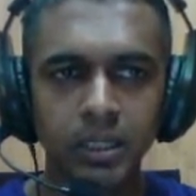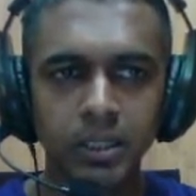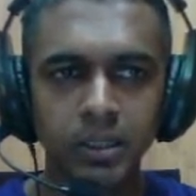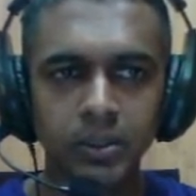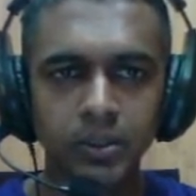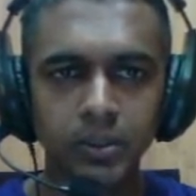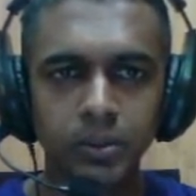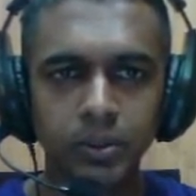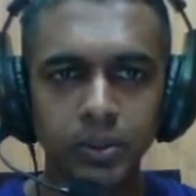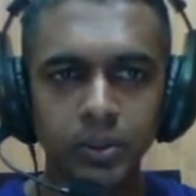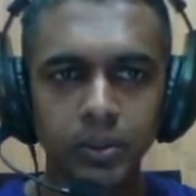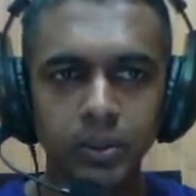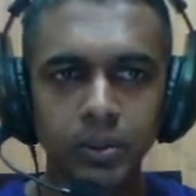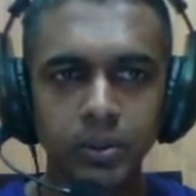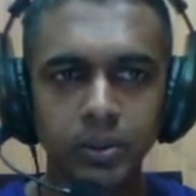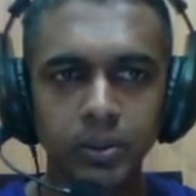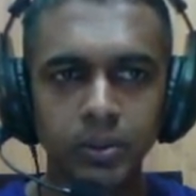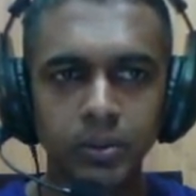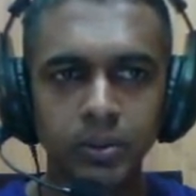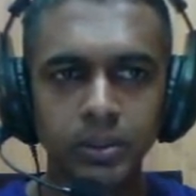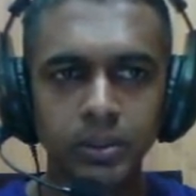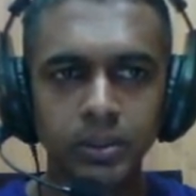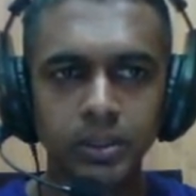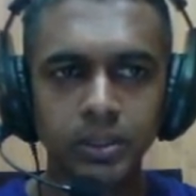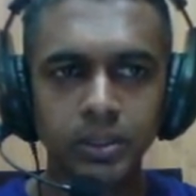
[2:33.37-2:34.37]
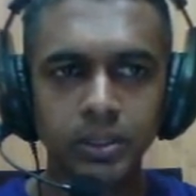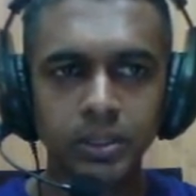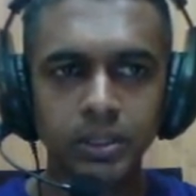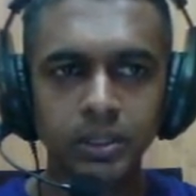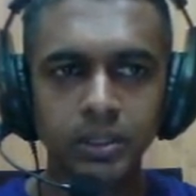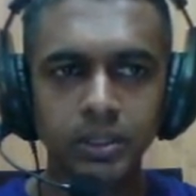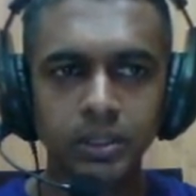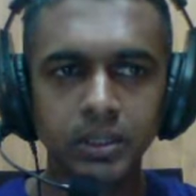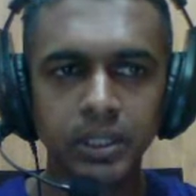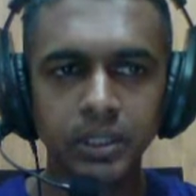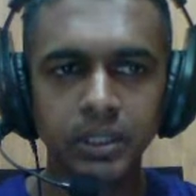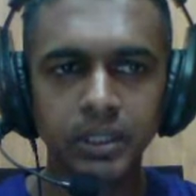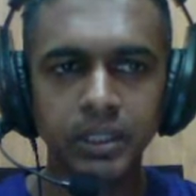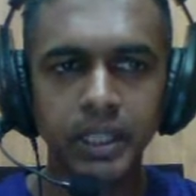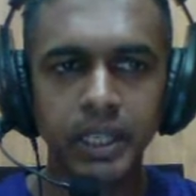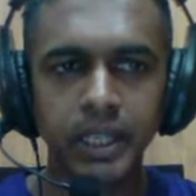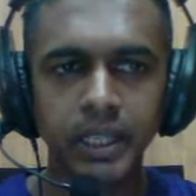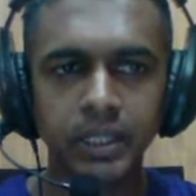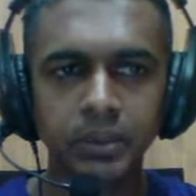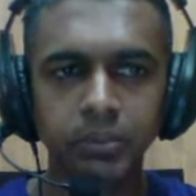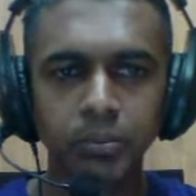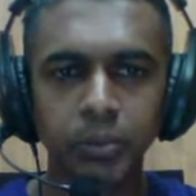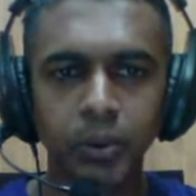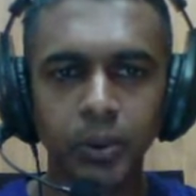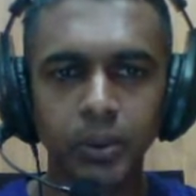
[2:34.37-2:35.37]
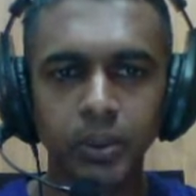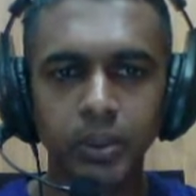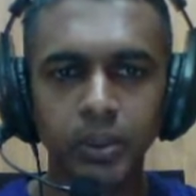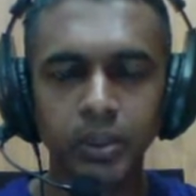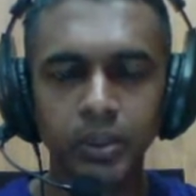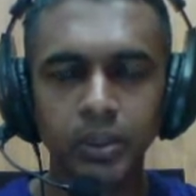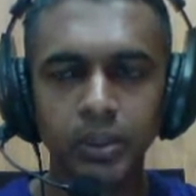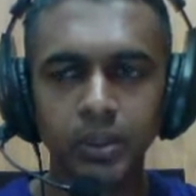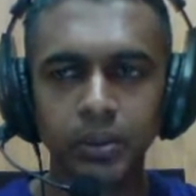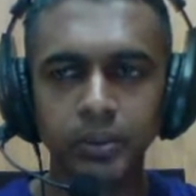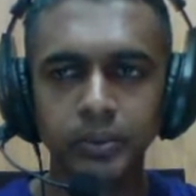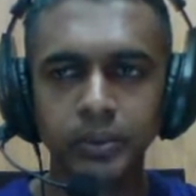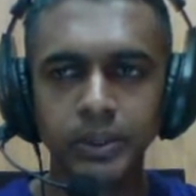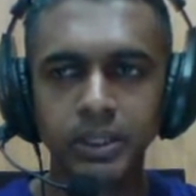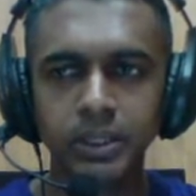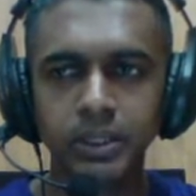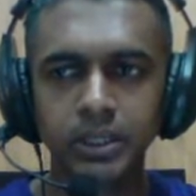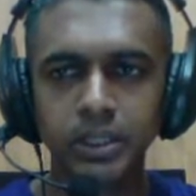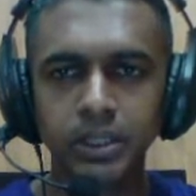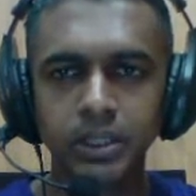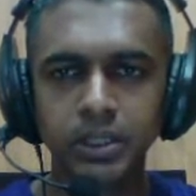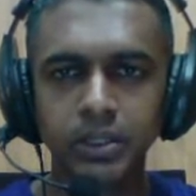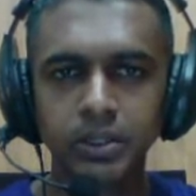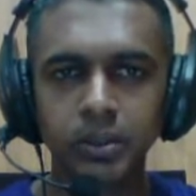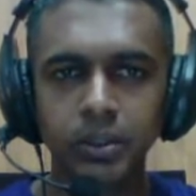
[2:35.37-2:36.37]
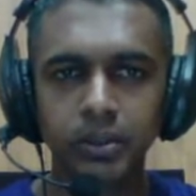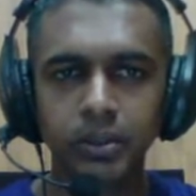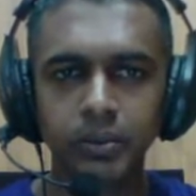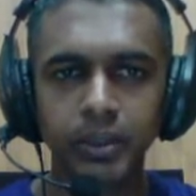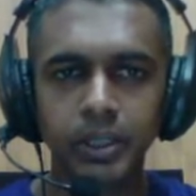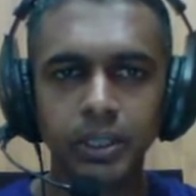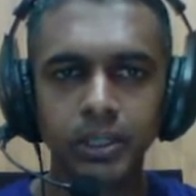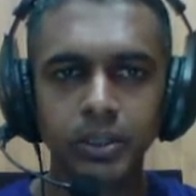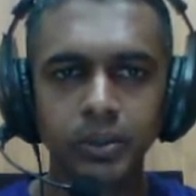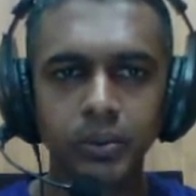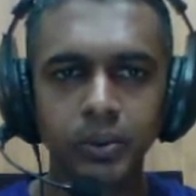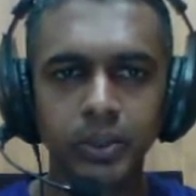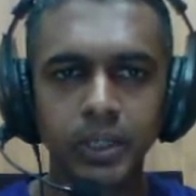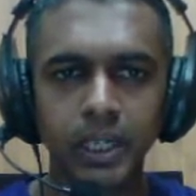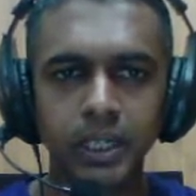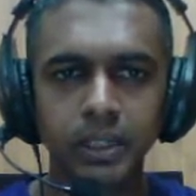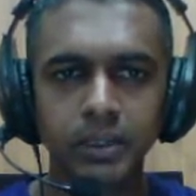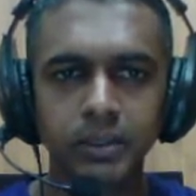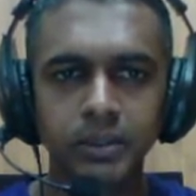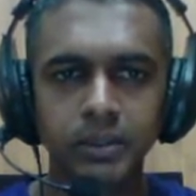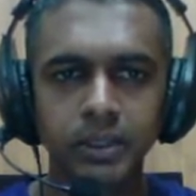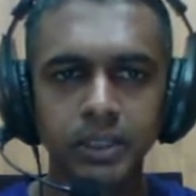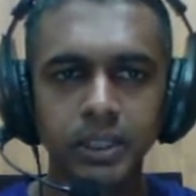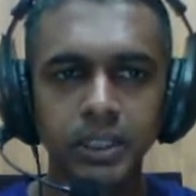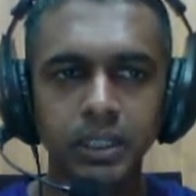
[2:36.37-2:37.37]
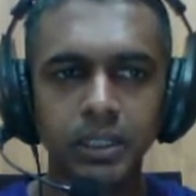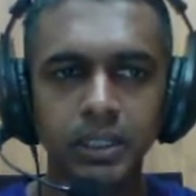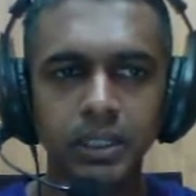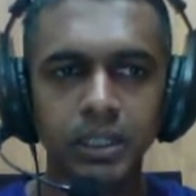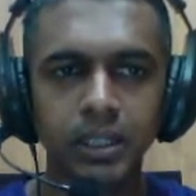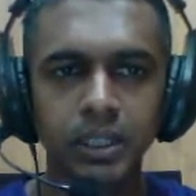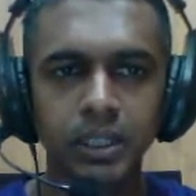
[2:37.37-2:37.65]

So this is the dashboard of this QishioVid. You can see